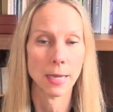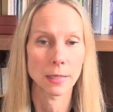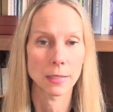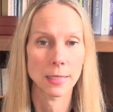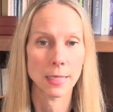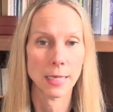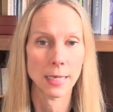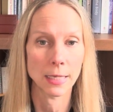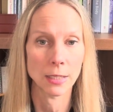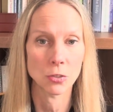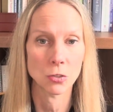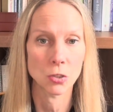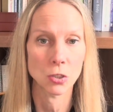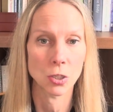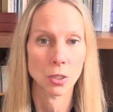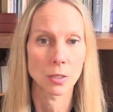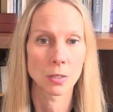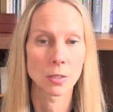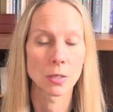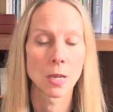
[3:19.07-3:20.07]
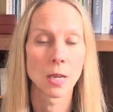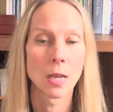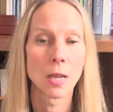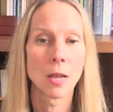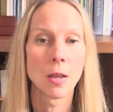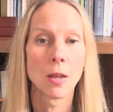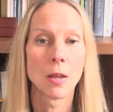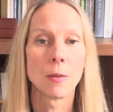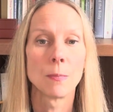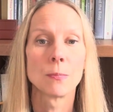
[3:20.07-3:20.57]
attention
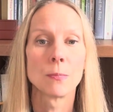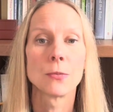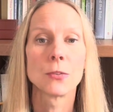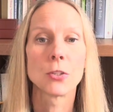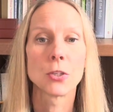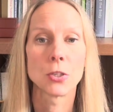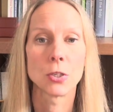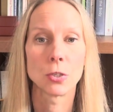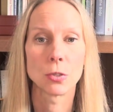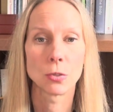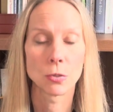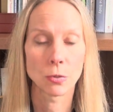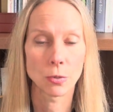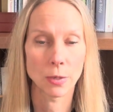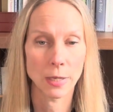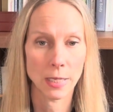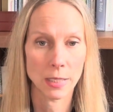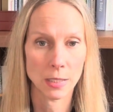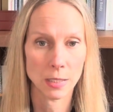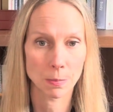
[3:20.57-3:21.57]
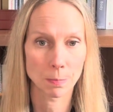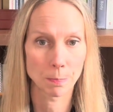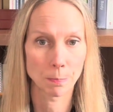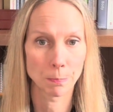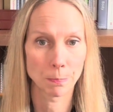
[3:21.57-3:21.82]
to its